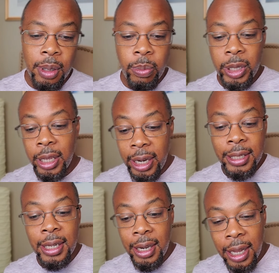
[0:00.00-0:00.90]
But then
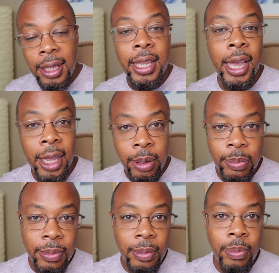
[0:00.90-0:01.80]
there's another camp
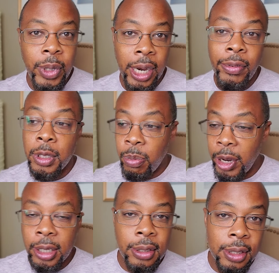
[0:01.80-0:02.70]
that have
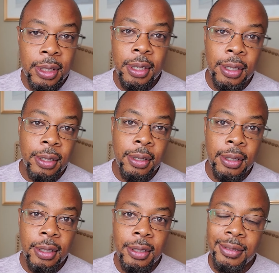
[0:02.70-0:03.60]
expressed,
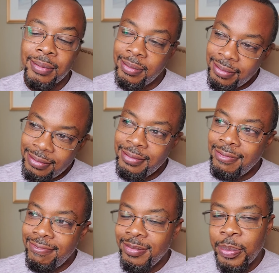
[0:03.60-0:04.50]

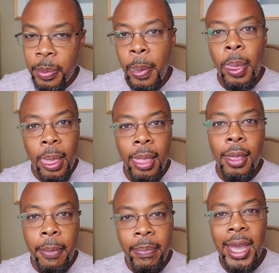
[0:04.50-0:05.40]
mm,
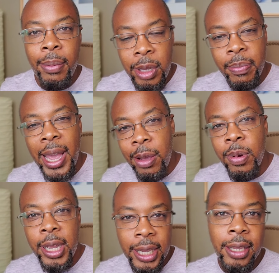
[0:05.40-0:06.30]
baby, you might
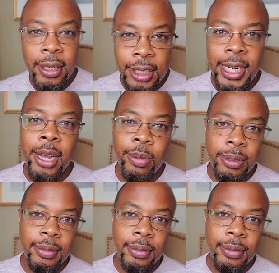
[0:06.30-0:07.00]
want to get in the shower.